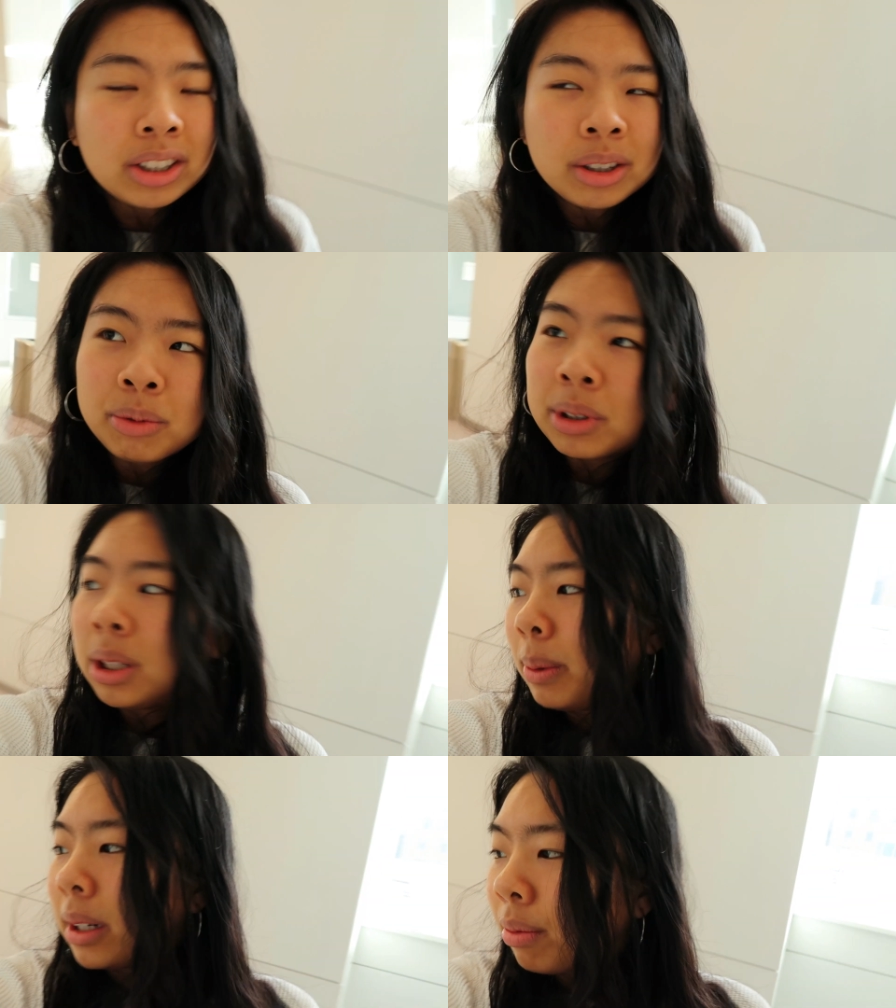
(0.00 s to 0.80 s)
it's on a
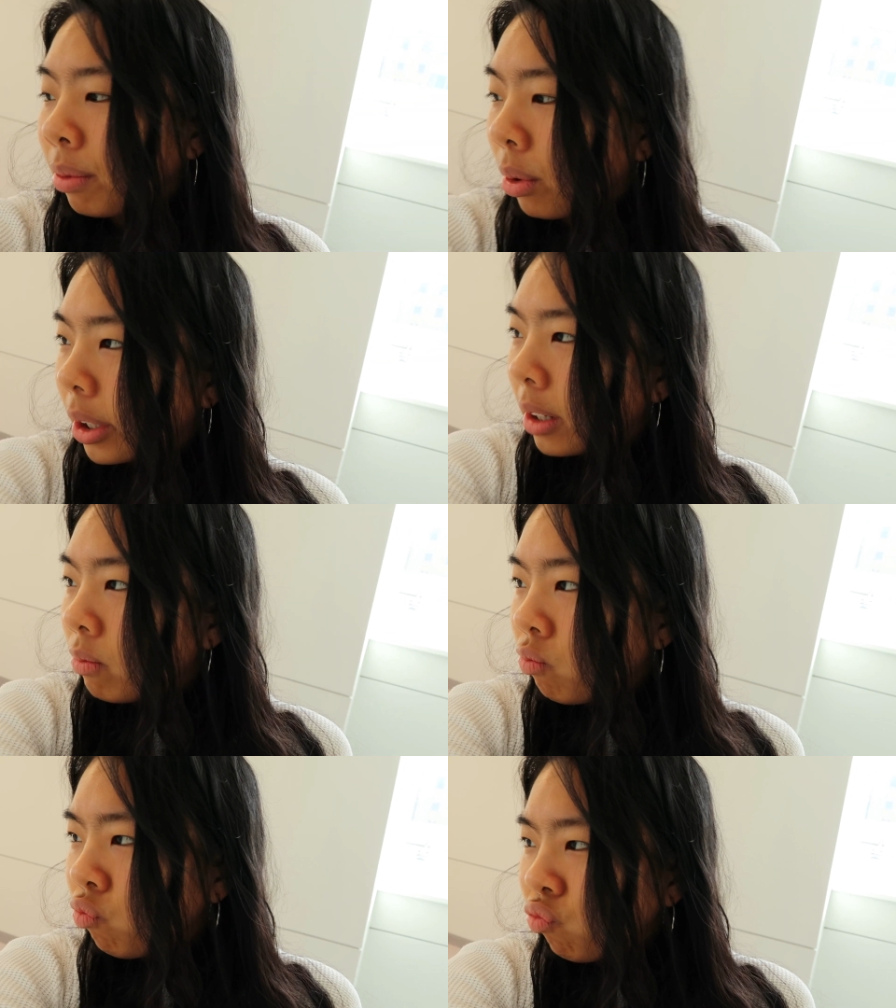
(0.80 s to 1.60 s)
really weird floor.
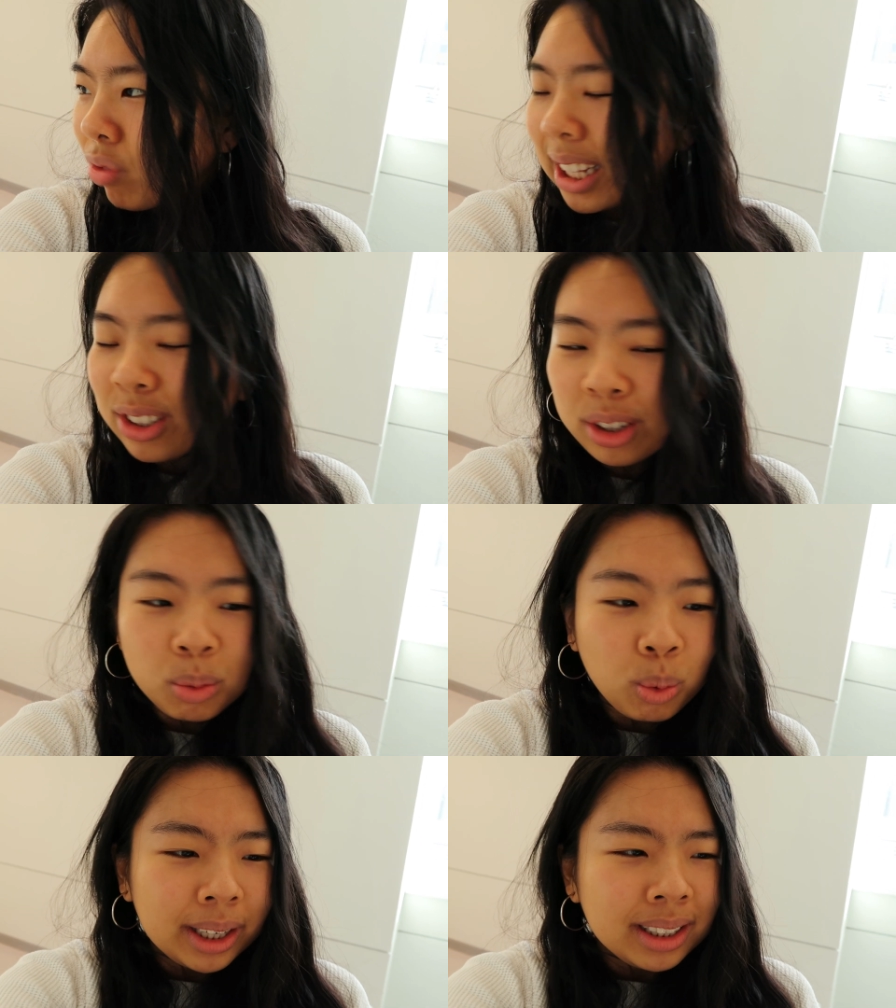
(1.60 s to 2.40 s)
It's on
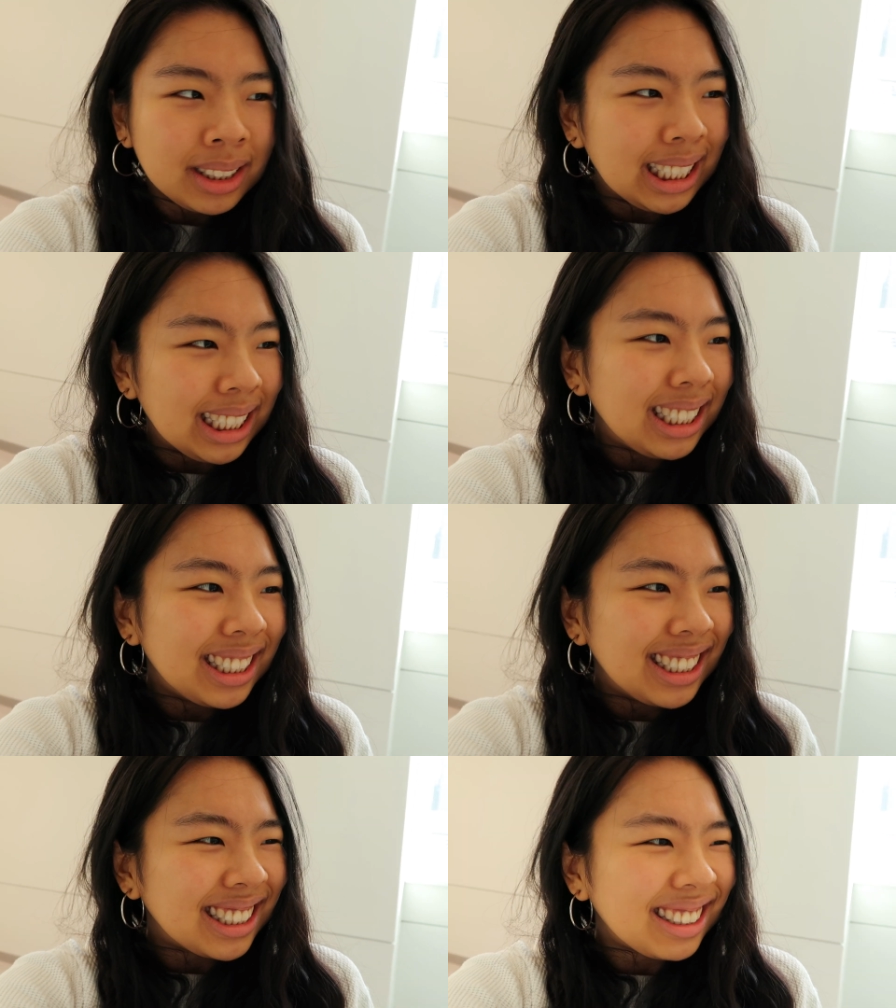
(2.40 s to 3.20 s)
a
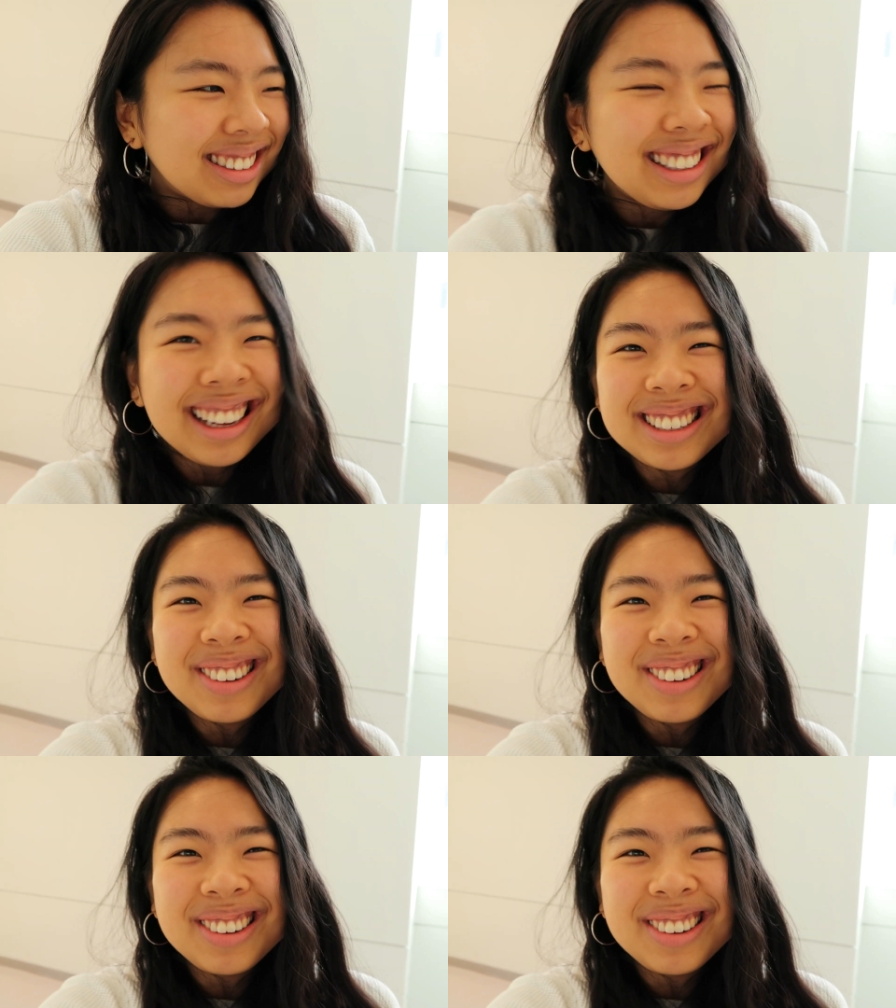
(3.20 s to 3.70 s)
1D. Yeah,